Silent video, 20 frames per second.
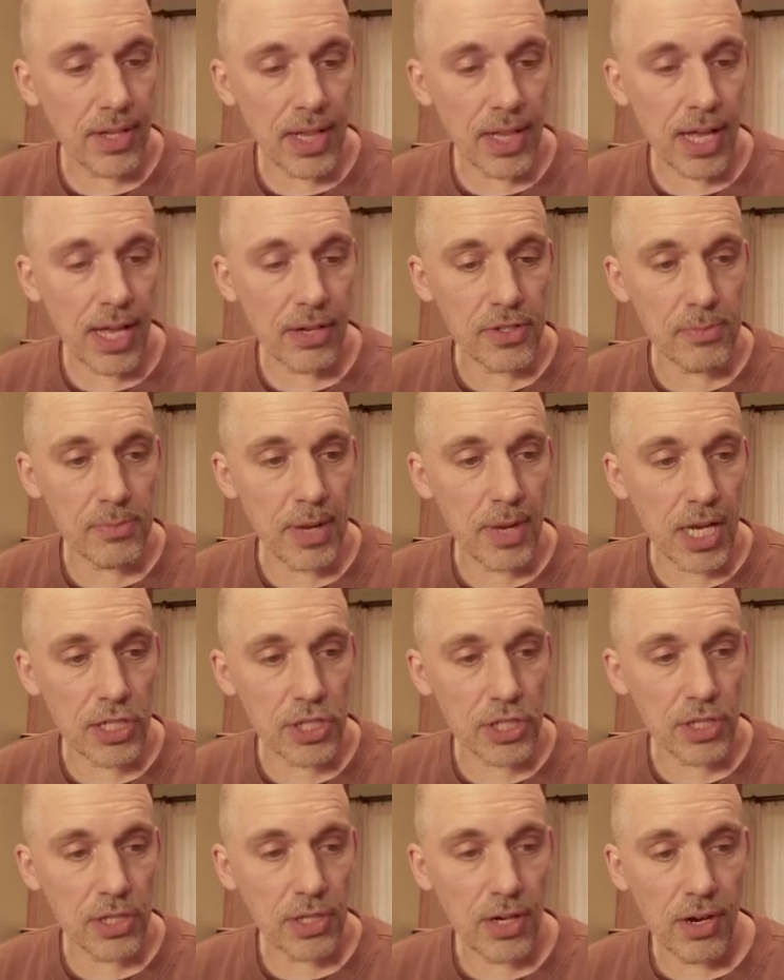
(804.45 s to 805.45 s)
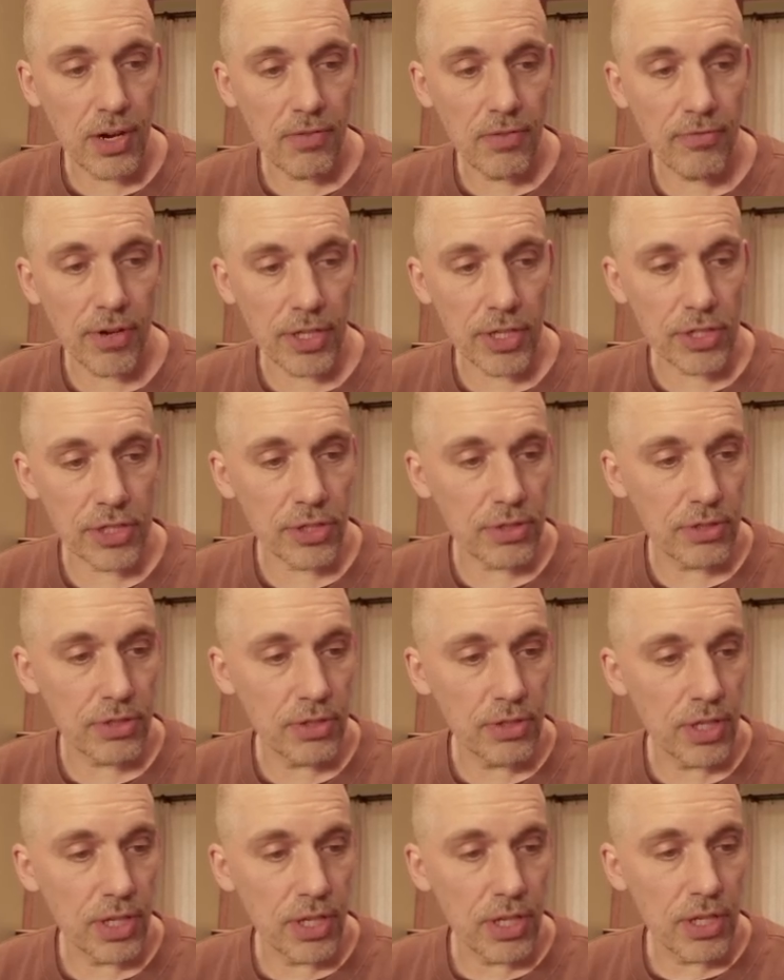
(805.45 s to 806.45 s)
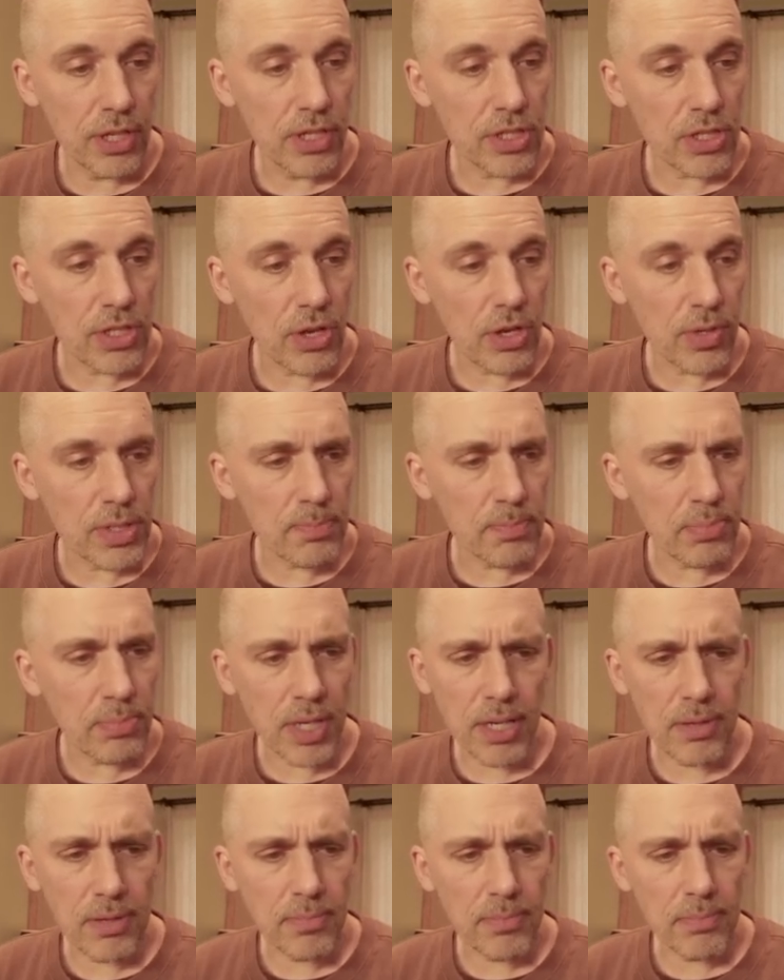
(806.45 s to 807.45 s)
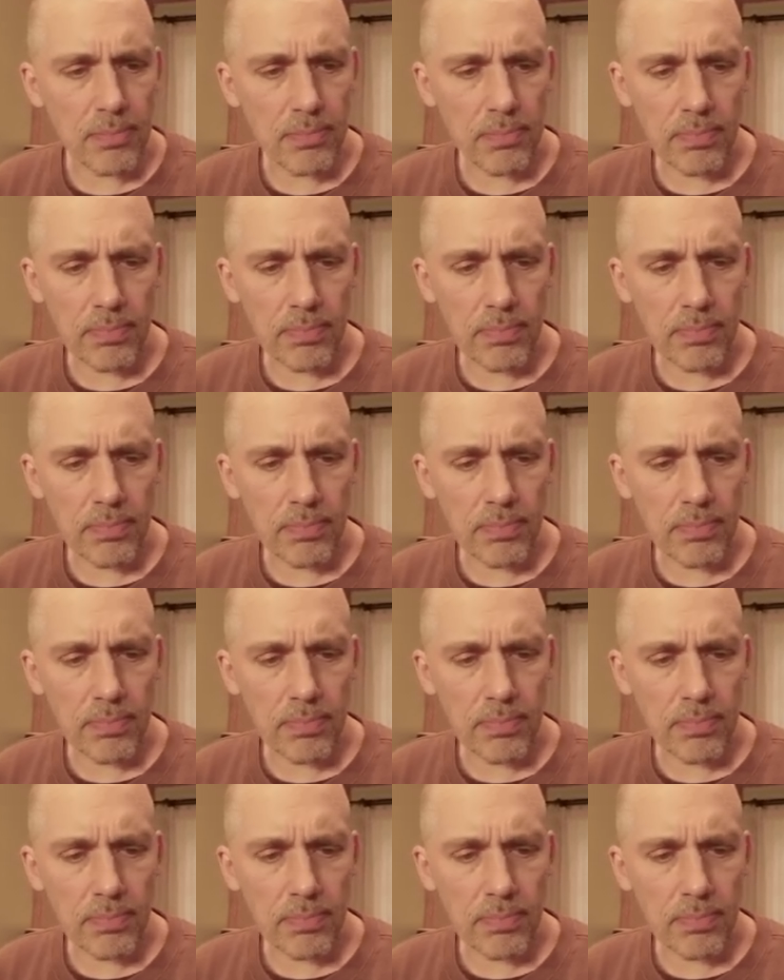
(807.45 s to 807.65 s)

loudness match function. So it's pretty